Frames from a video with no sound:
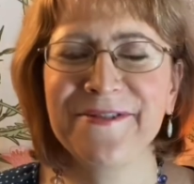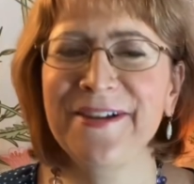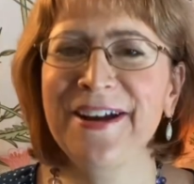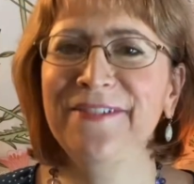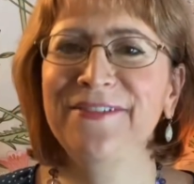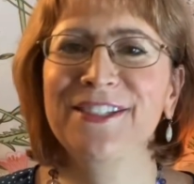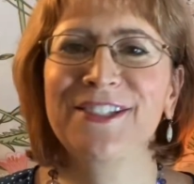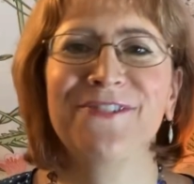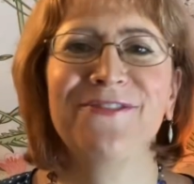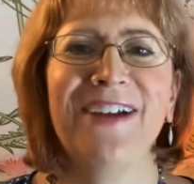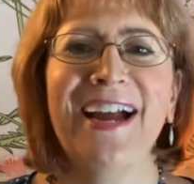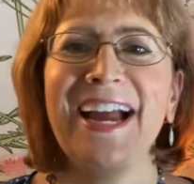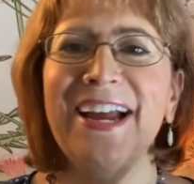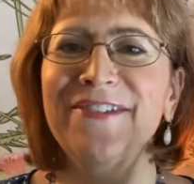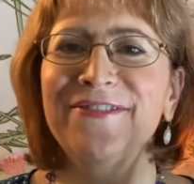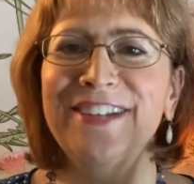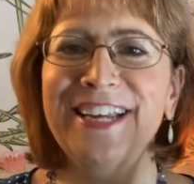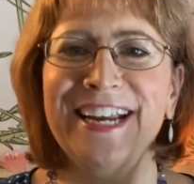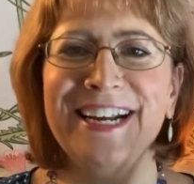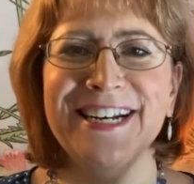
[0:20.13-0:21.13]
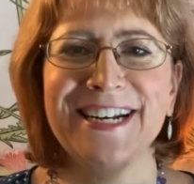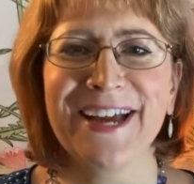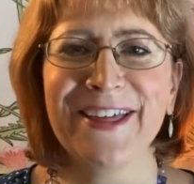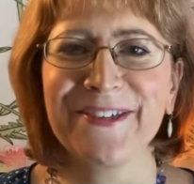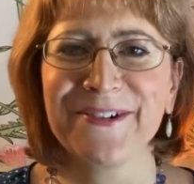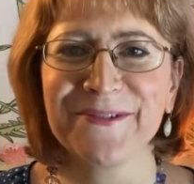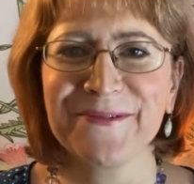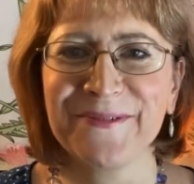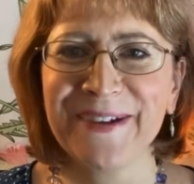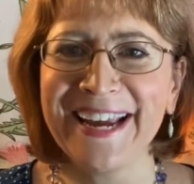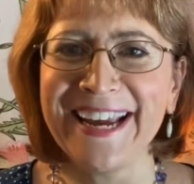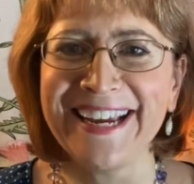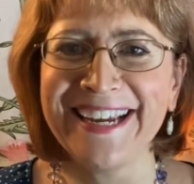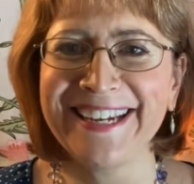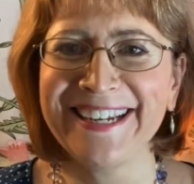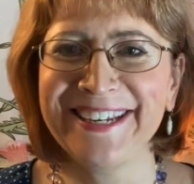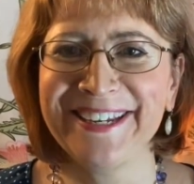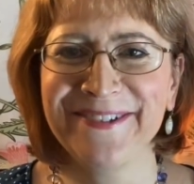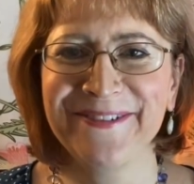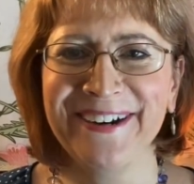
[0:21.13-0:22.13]
have survived another
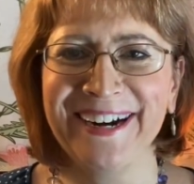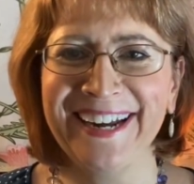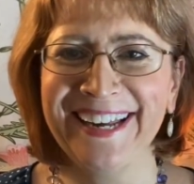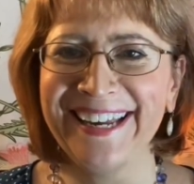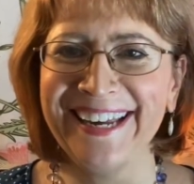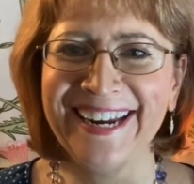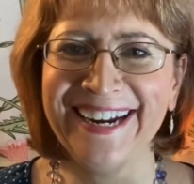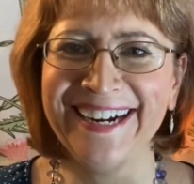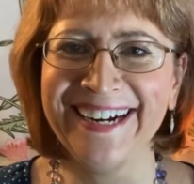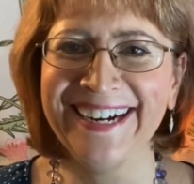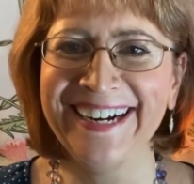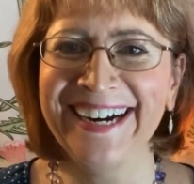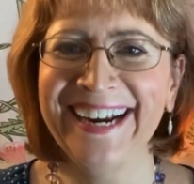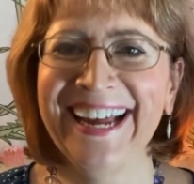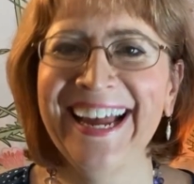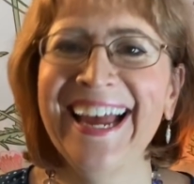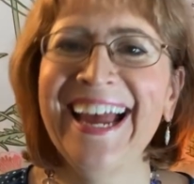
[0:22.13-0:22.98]
week. You are here.